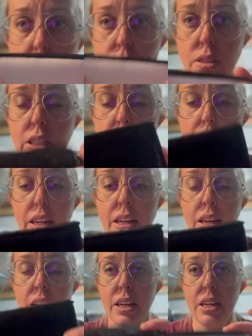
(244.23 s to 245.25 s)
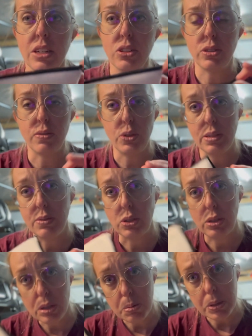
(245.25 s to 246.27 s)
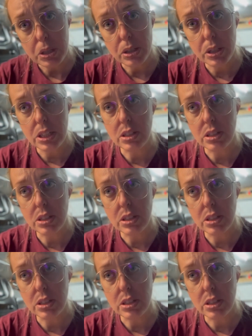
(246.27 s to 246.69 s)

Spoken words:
of cleaning. So if you have a super dirty